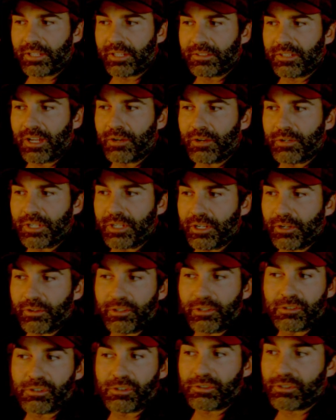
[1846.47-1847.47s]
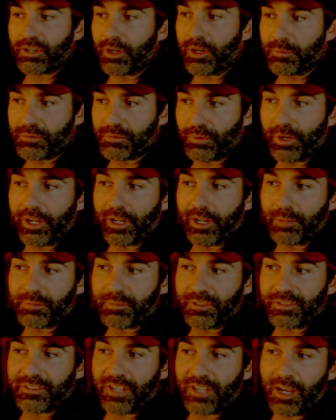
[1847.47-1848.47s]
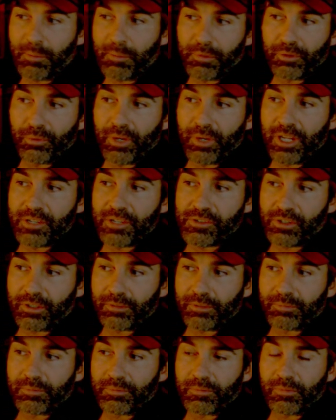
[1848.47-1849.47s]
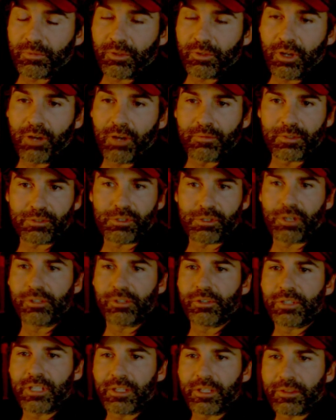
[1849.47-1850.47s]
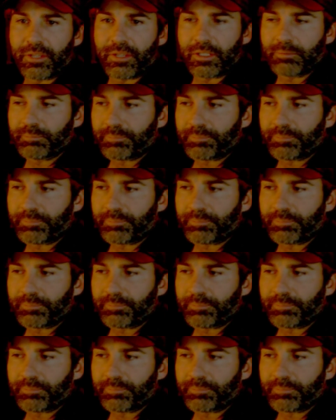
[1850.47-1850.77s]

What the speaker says: down here that just comes right up to the top of the range and hovers underneath it.